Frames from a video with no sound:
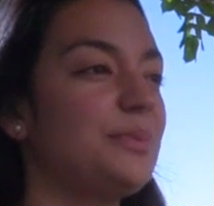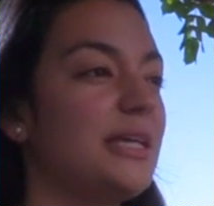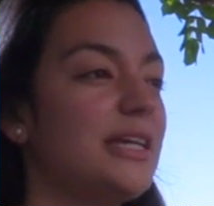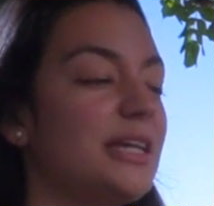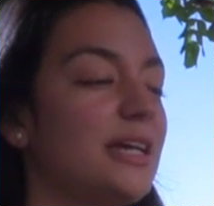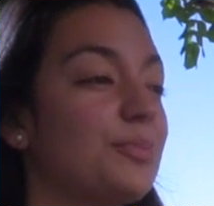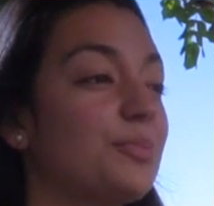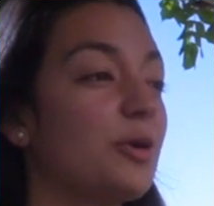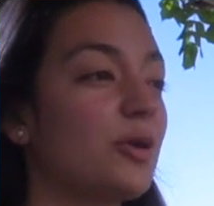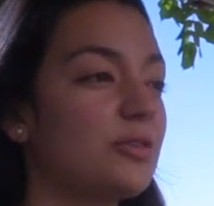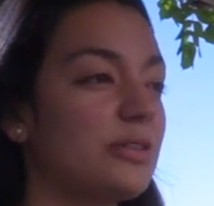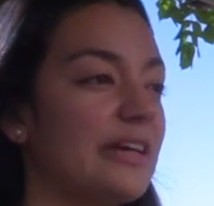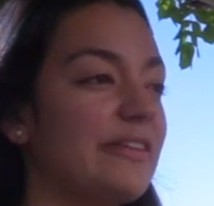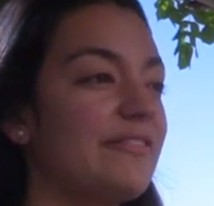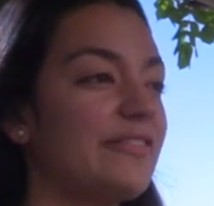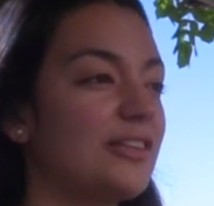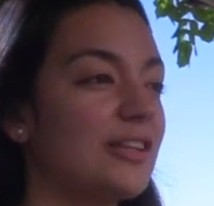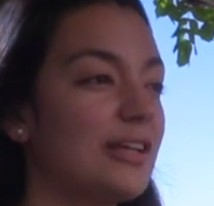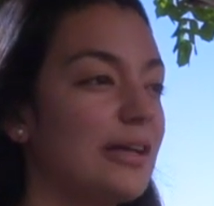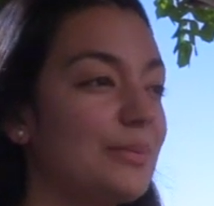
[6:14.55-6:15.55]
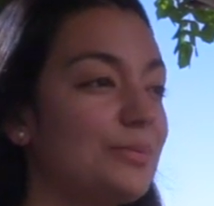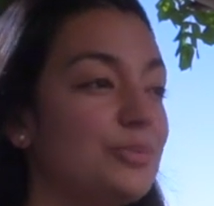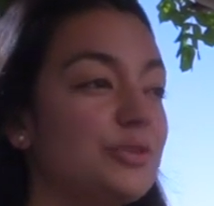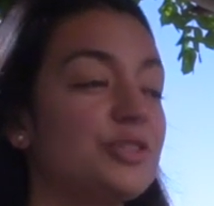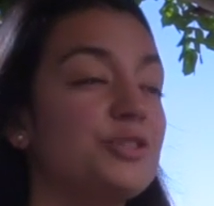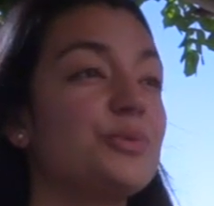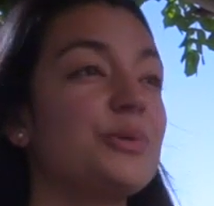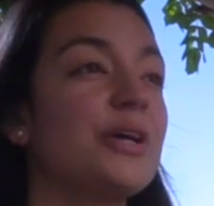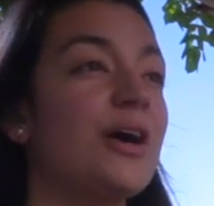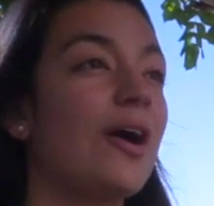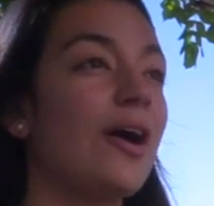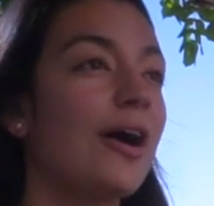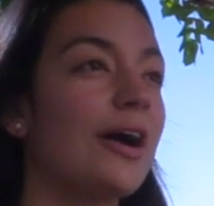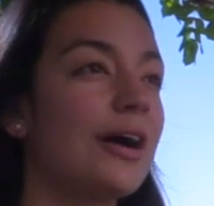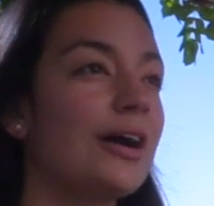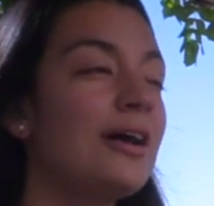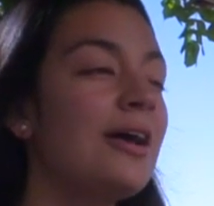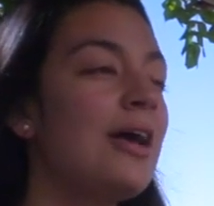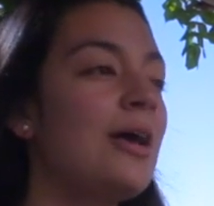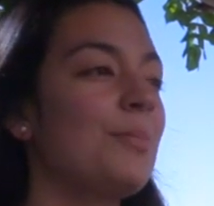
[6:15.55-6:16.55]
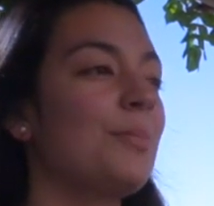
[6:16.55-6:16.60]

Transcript: being a pro-life club, which we are,